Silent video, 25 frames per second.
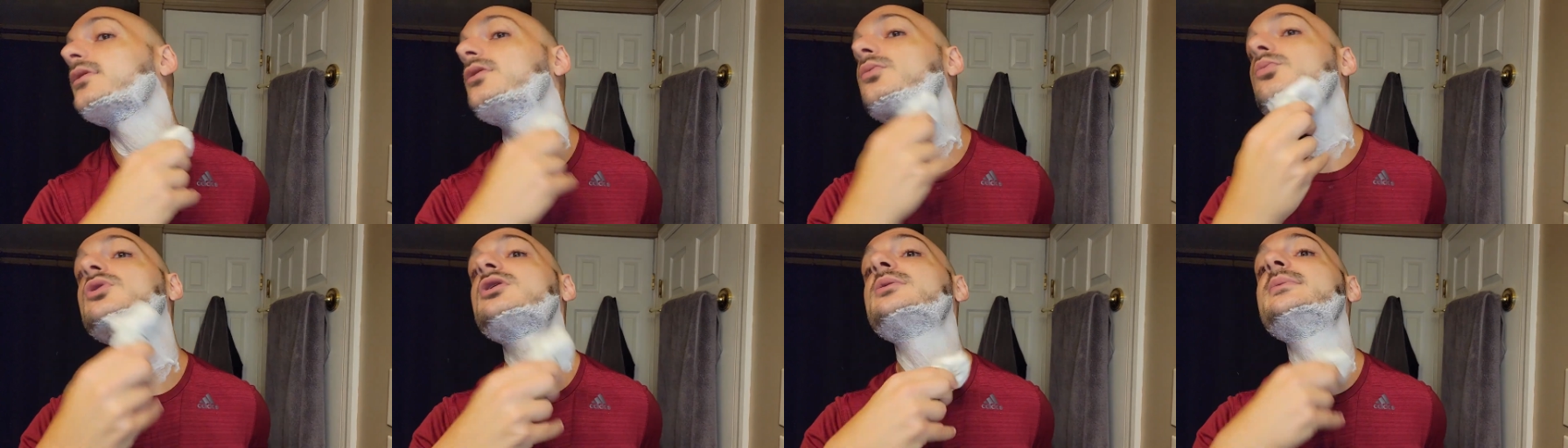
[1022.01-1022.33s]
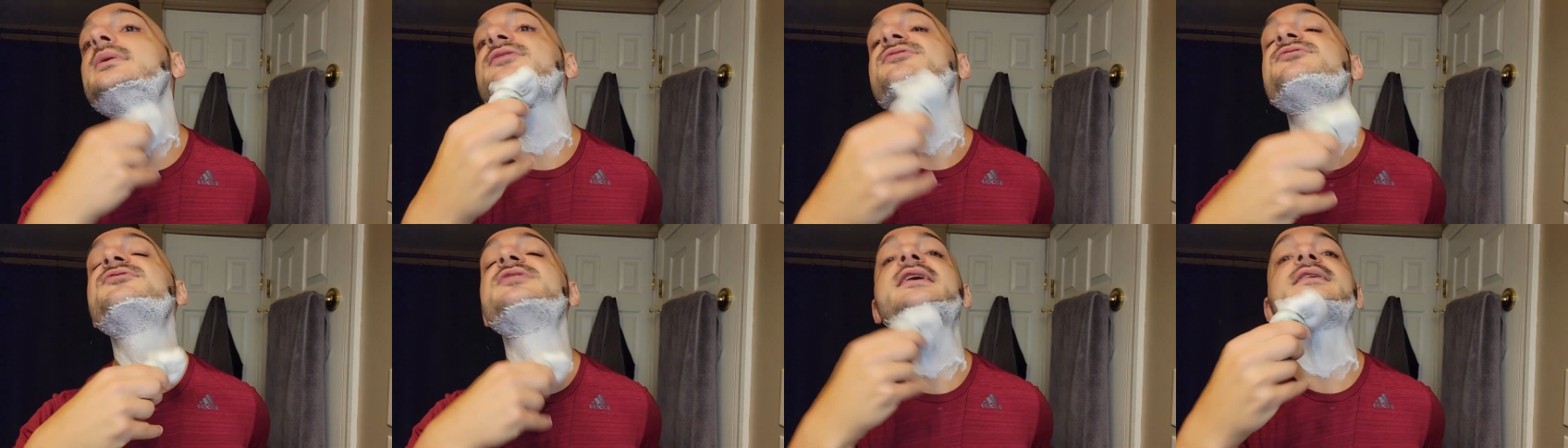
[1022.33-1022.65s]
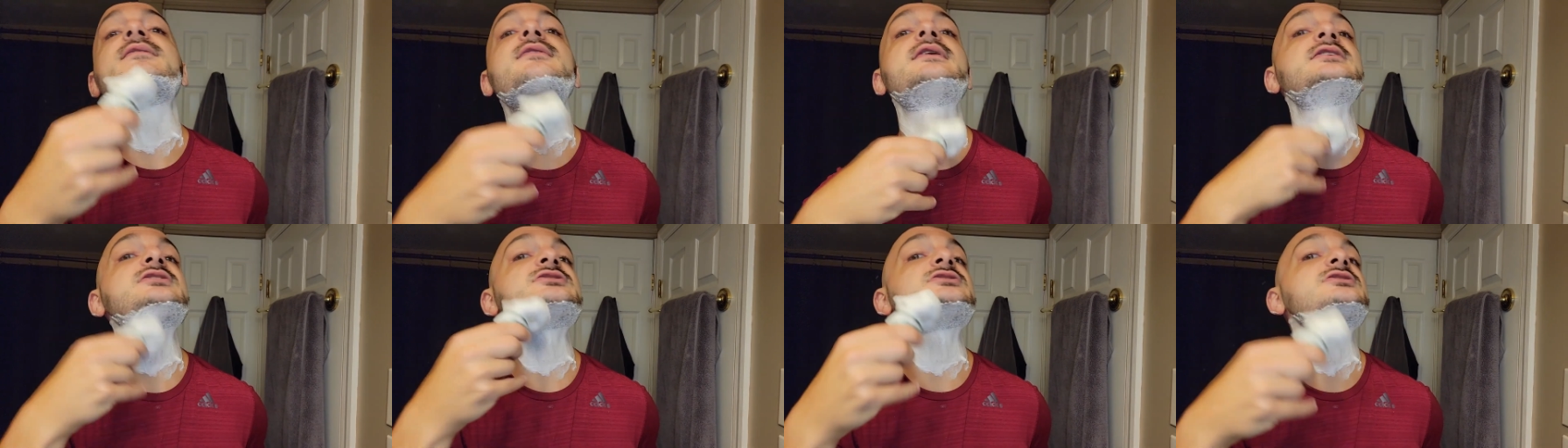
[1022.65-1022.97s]
One of my
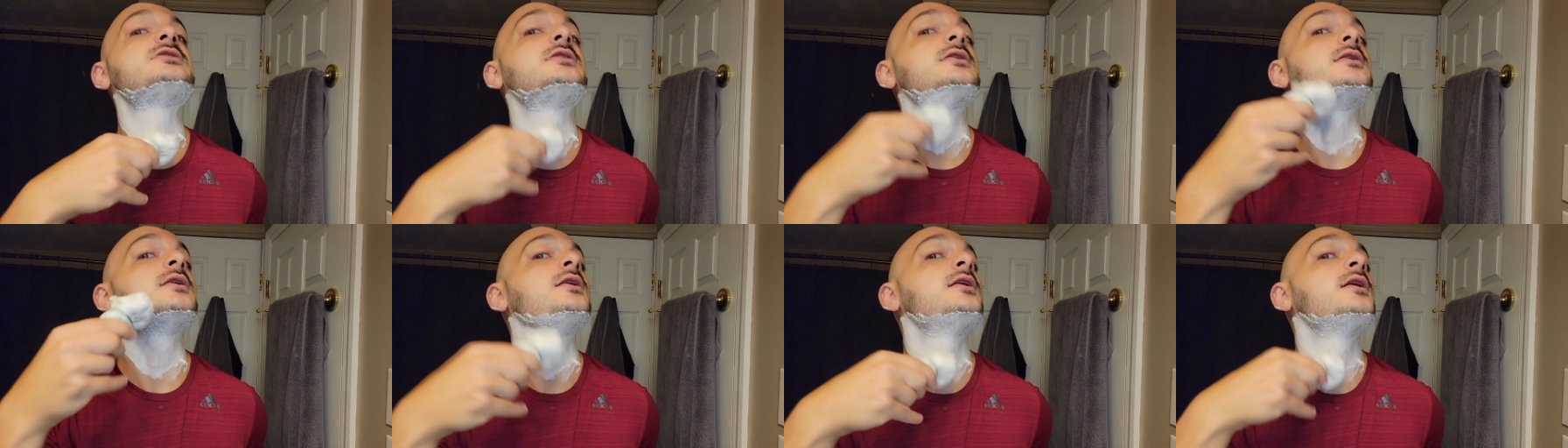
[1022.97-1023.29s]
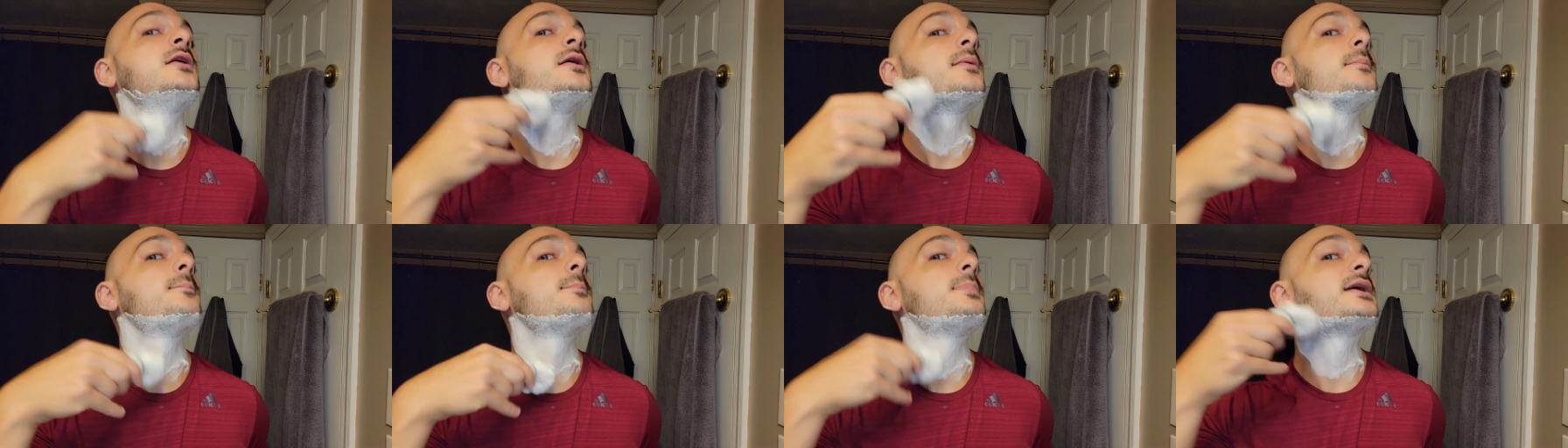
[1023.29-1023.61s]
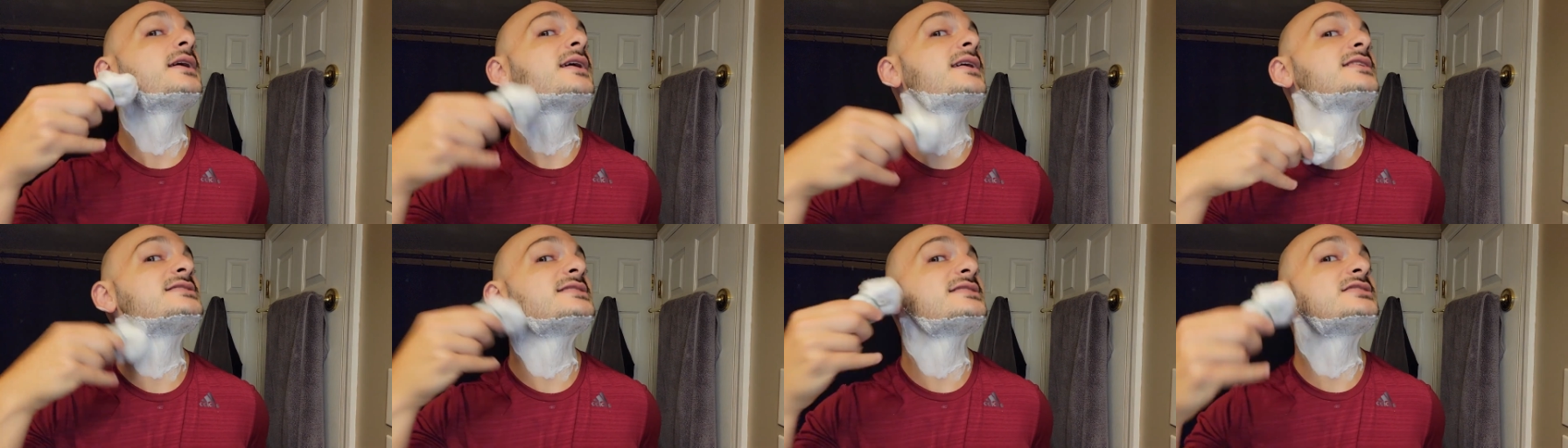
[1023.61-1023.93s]
favorites,
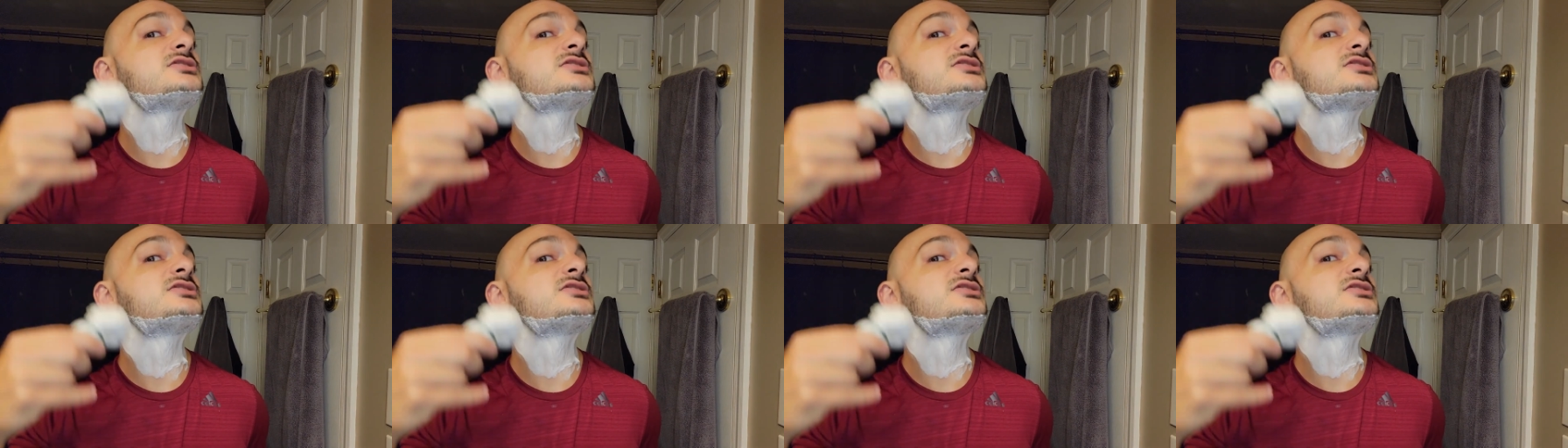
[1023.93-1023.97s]
because